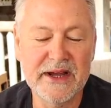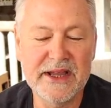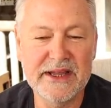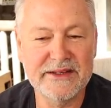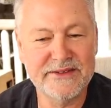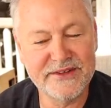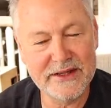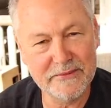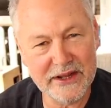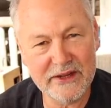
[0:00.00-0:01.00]
It
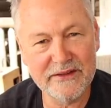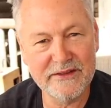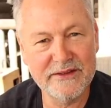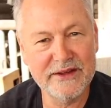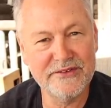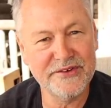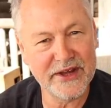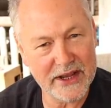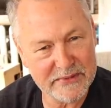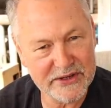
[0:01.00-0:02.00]
seems like it's
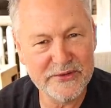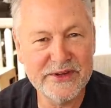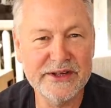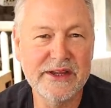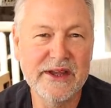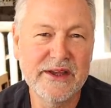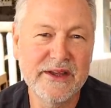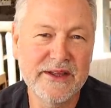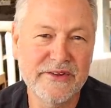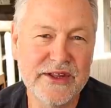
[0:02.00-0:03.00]
time to do it.
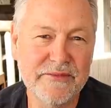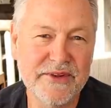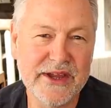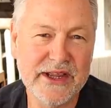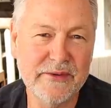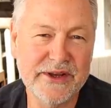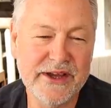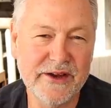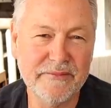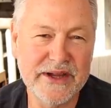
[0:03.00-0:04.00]
Seems like it would
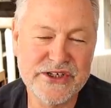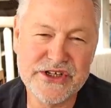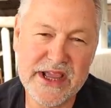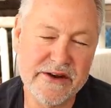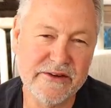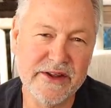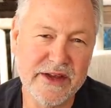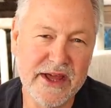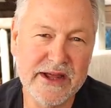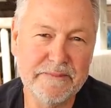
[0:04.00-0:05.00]
help my channel a
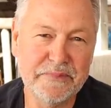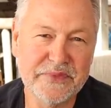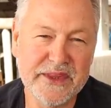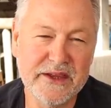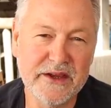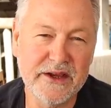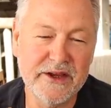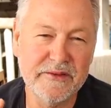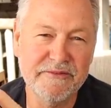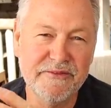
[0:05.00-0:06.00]
lot
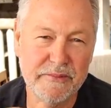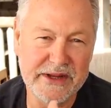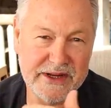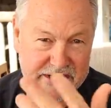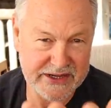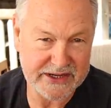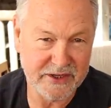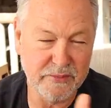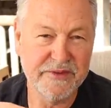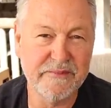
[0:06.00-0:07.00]
for me to
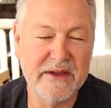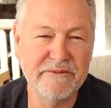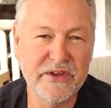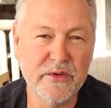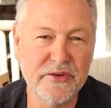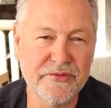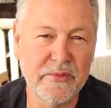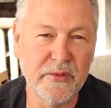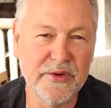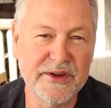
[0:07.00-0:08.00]
connect with my viewers
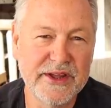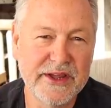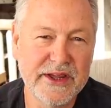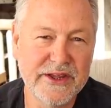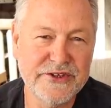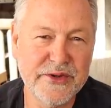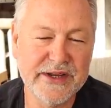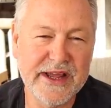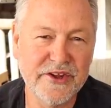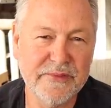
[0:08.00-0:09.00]
more, as you
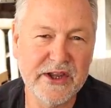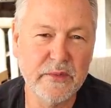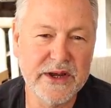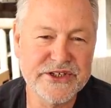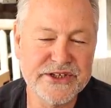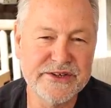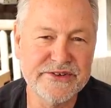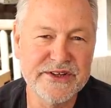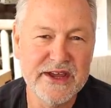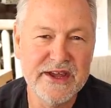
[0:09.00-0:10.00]
can ask me
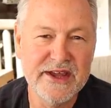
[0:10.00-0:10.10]
questions.